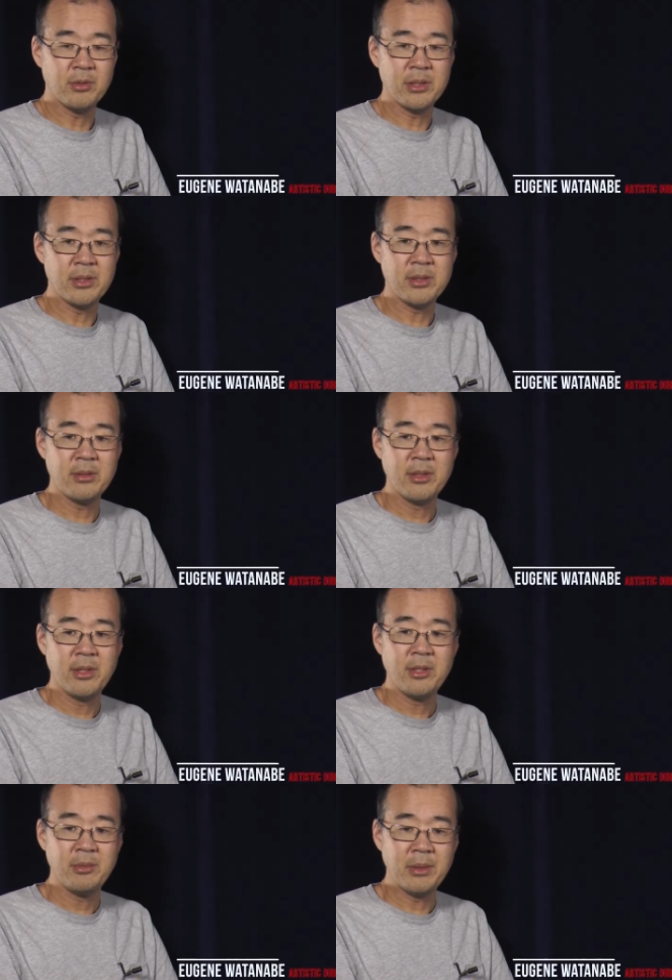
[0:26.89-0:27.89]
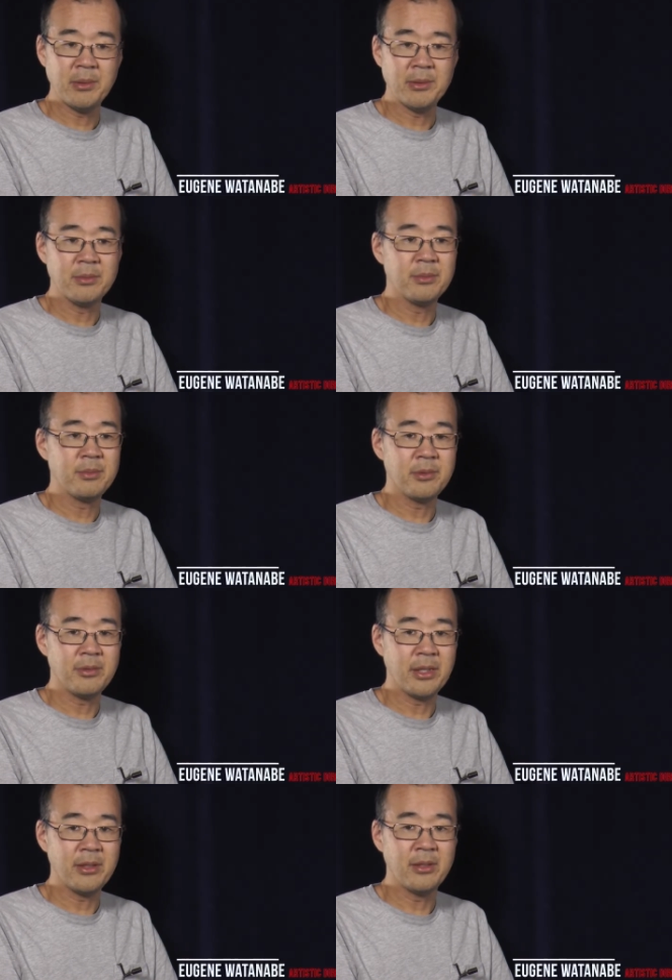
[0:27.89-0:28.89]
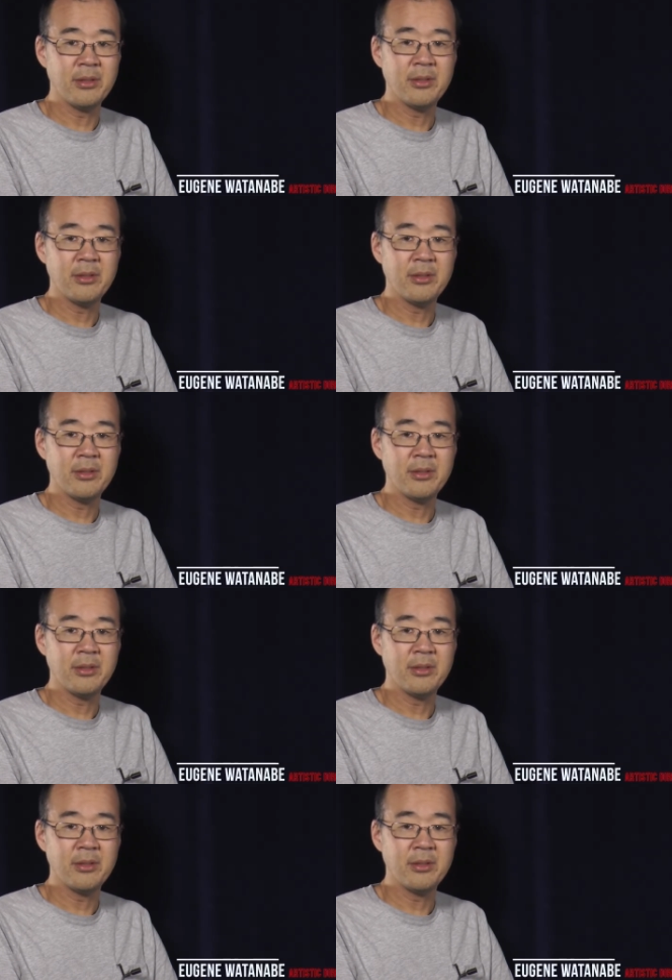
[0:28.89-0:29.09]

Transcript: was to be able to provide